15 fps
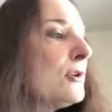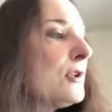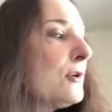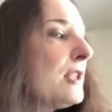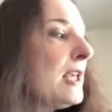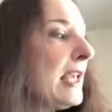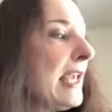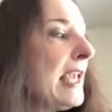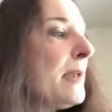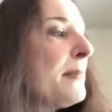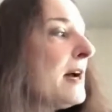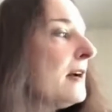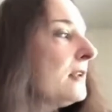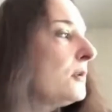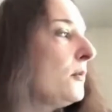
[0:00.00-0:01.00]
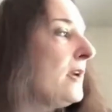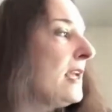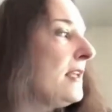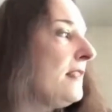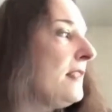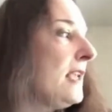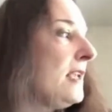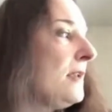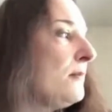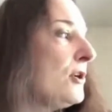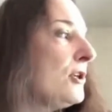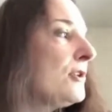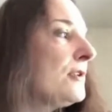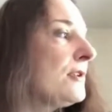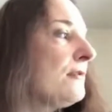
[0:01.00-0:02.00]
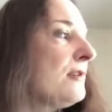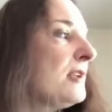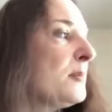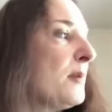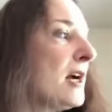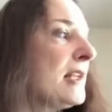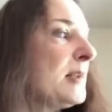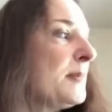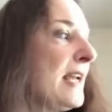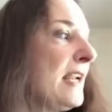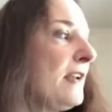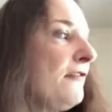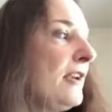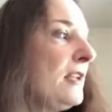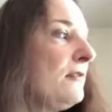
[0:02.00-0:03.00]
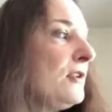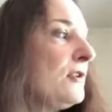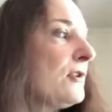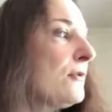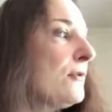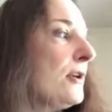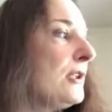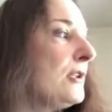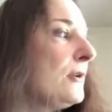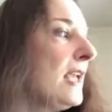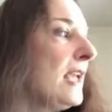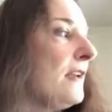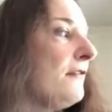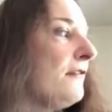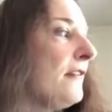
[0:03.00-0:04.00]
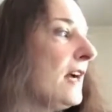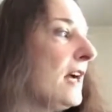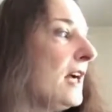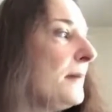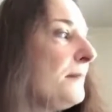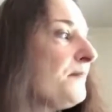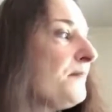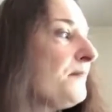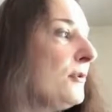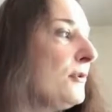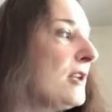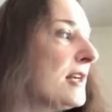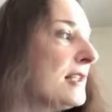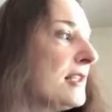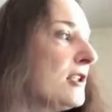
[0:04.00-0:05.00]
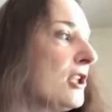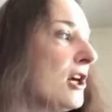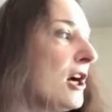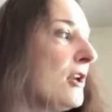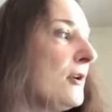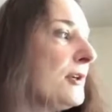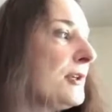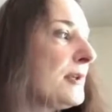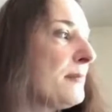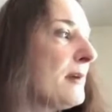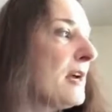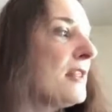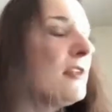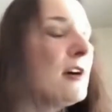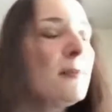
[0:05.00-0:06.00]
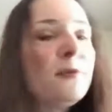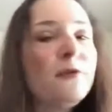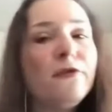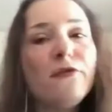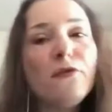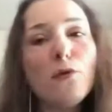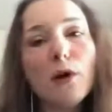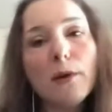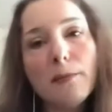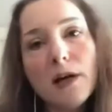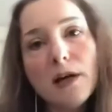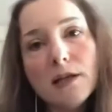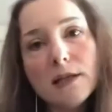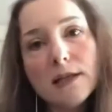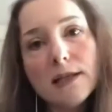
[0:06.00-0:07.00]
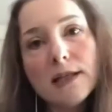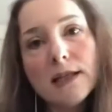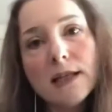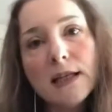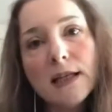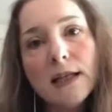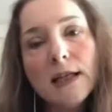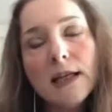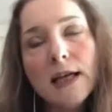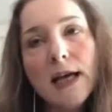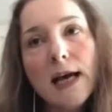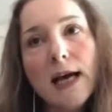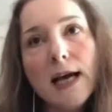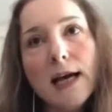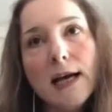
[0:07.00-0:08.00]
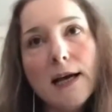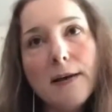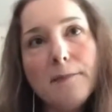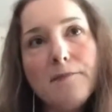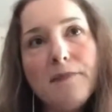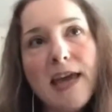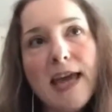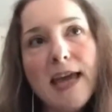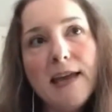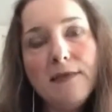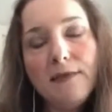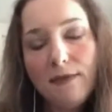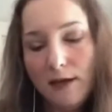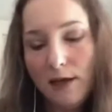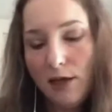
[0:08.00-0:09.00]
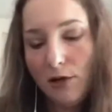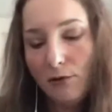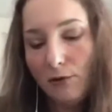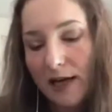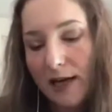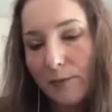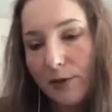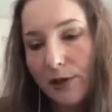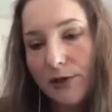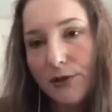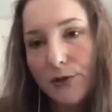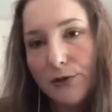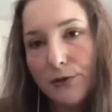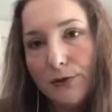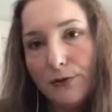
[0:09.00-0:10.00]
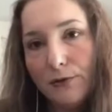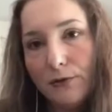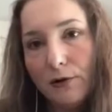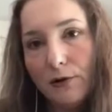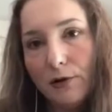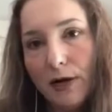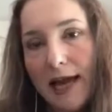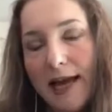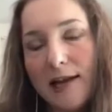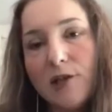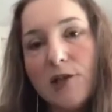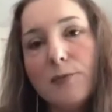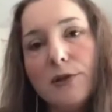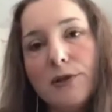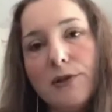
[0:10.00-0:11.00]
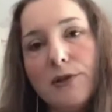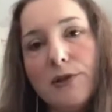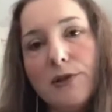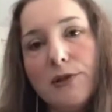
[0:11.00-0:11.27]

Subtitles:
they came out with the emergency response benefit, which is going to give a taxable benefit of $2,000 a month up to 4 months, and you are able to, or eligible to,